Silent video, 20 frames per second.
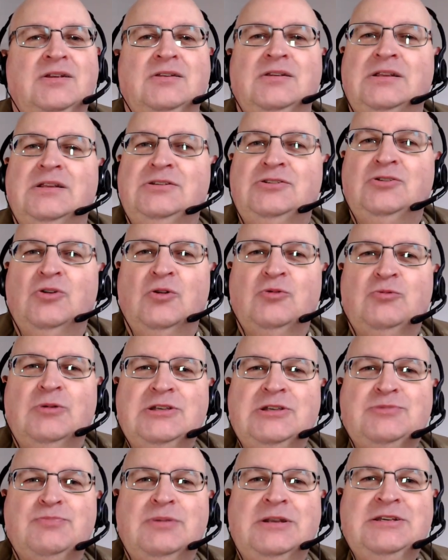North
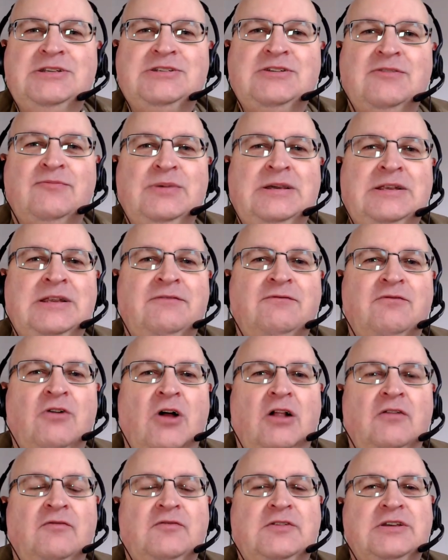Wales Police have been
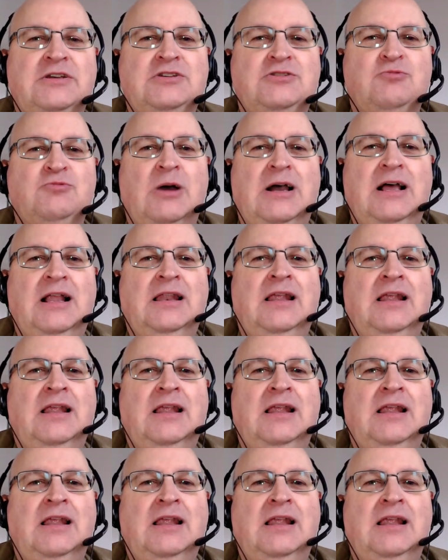involved as well.